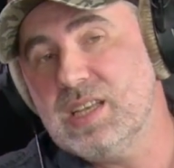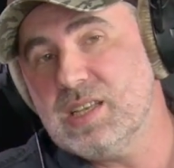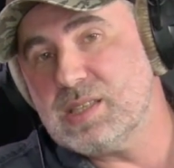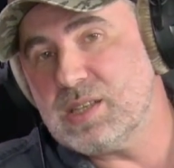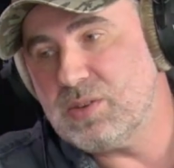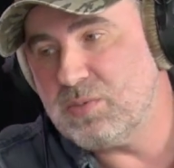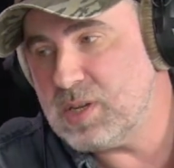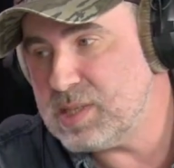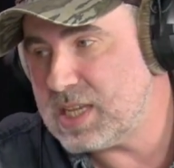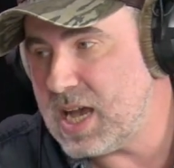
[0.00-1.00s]
so it
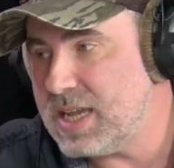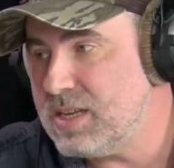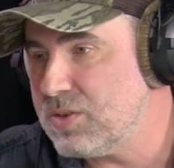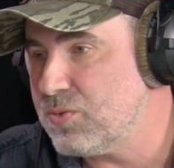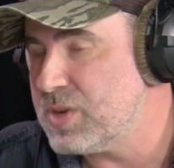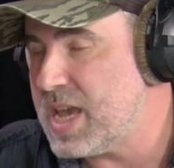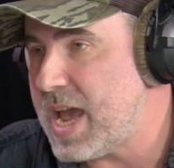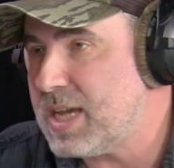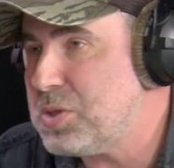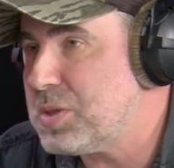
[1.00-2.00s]
was kind of a
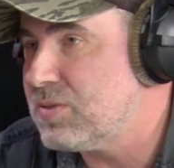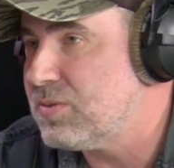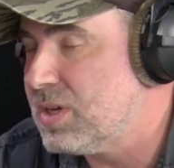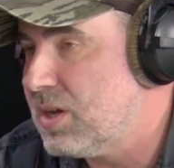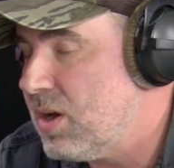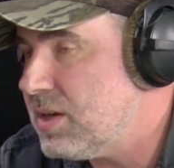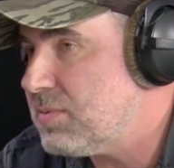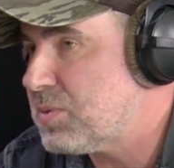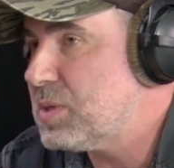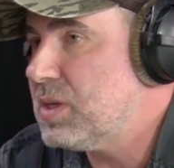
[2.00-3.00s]
reaction to a lot
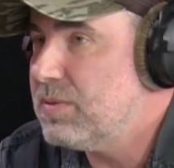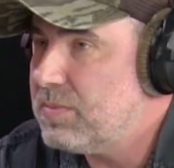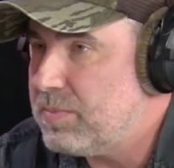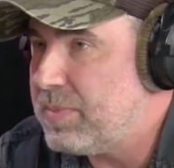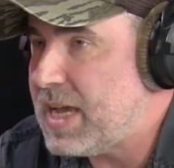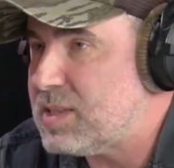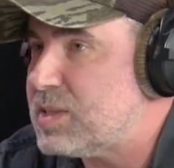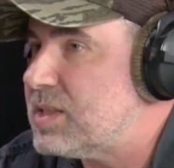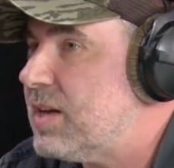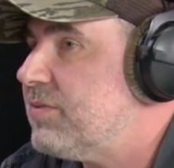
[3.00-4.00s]
of bad
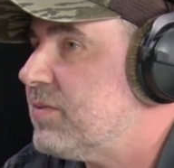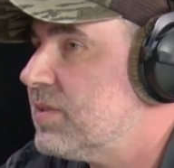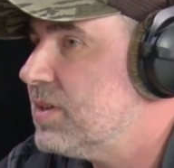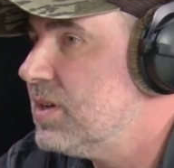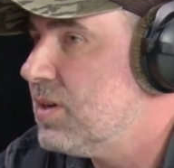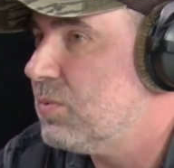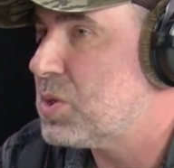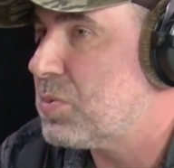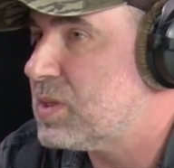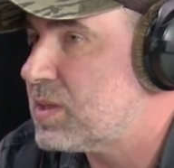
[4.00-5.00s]
stuff
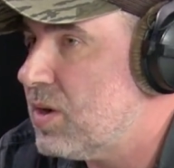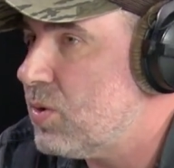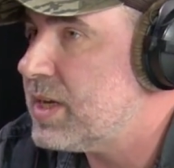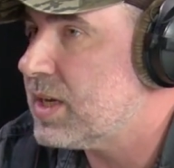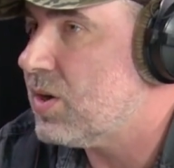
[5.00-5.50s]
which was going